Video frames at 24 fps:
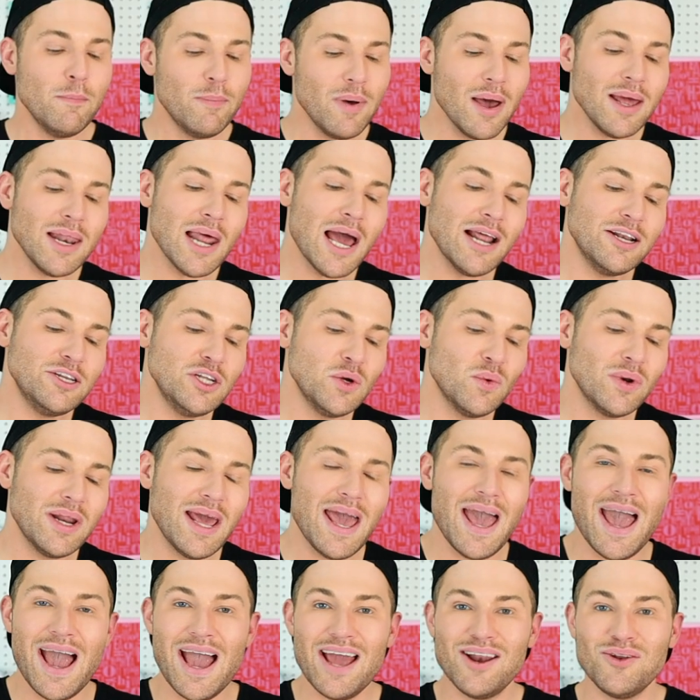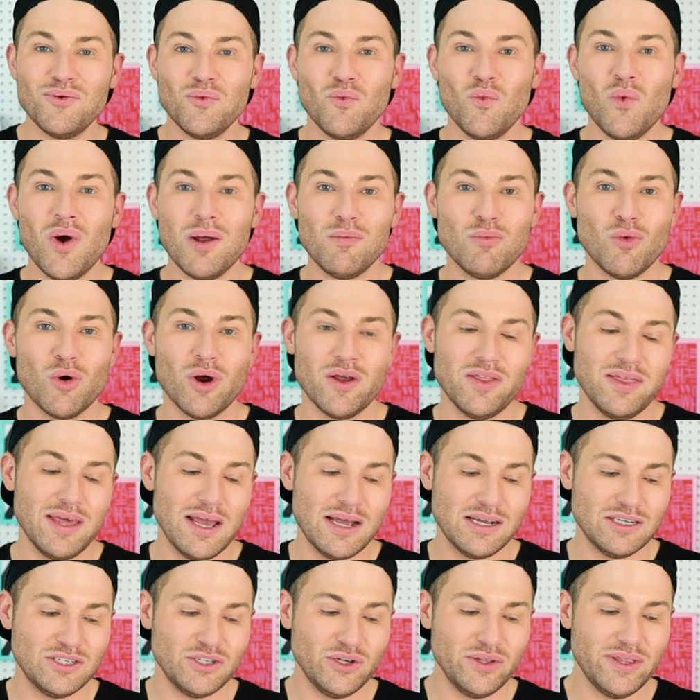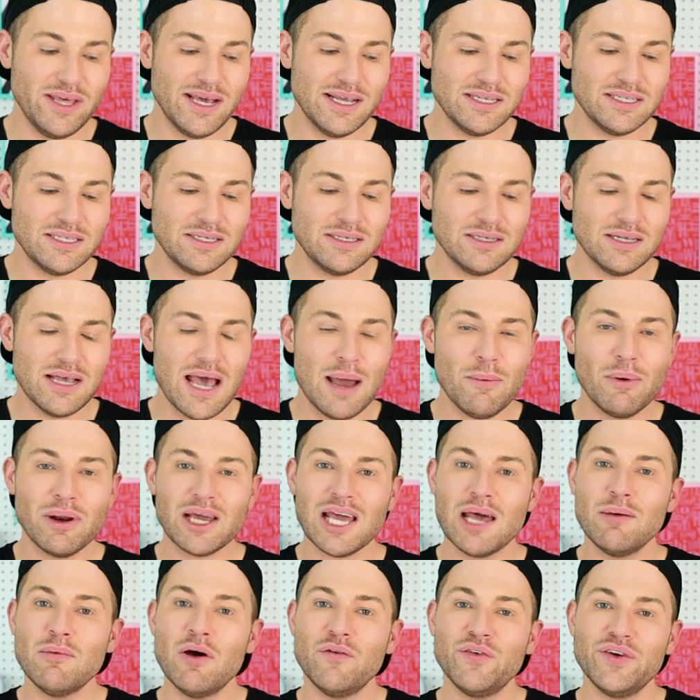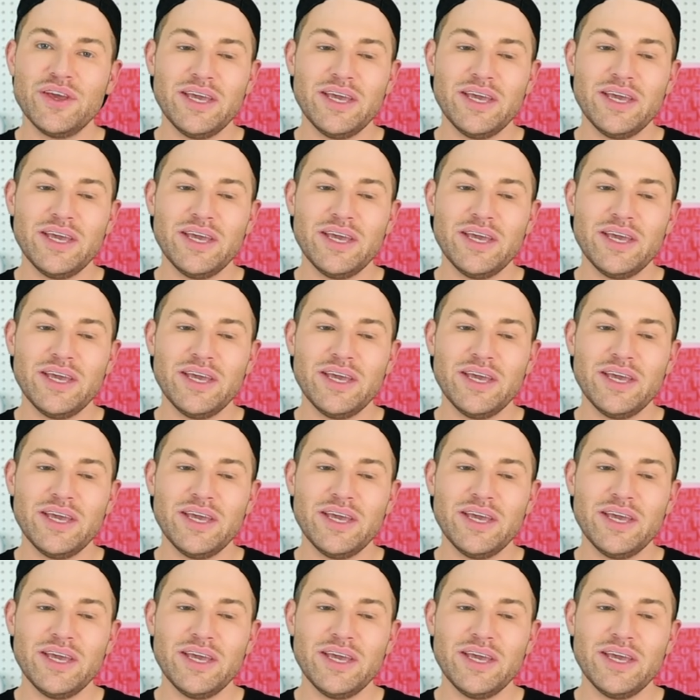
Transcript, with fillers: But I do wanna add one more thing to this. I wanna come over